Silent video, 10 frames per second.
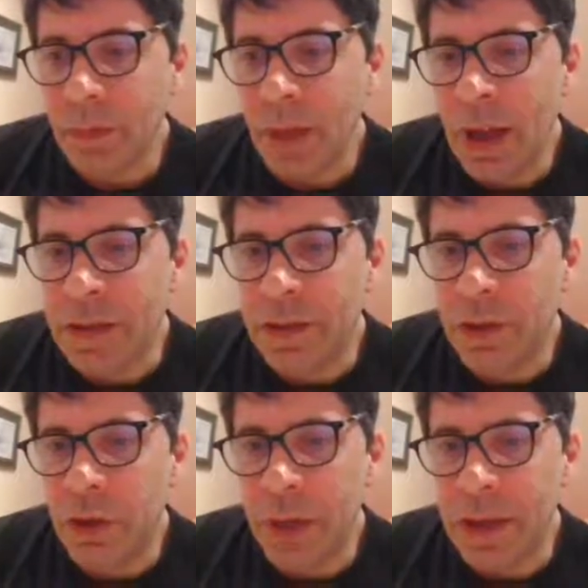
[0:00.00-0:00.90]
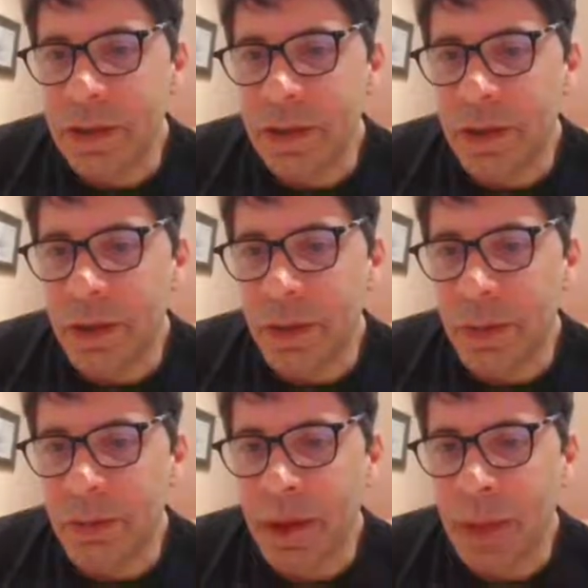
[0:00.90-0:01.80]
It's 2 minutes to 2.
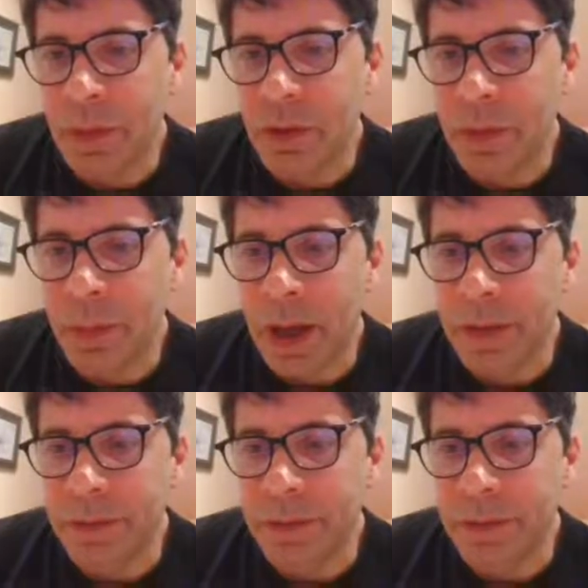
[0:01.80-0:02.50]
I'm going to bed.